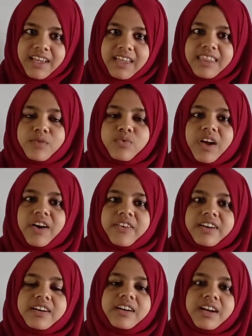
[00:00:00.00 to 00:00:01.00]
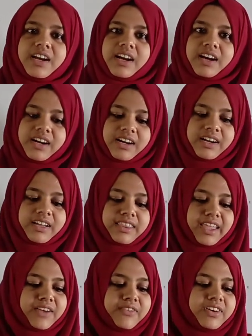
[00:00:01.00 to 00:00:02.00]
the flower.
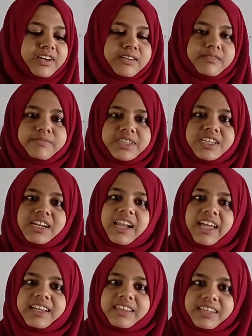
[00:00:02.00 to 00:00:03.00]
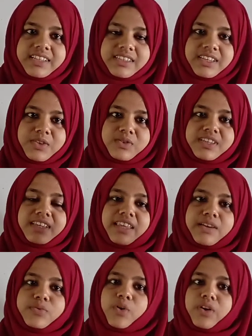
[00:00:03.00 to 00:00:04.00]
They were measured like this using
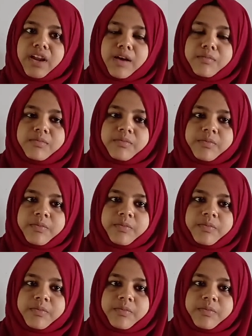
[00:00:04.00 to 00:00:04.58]
their forearm.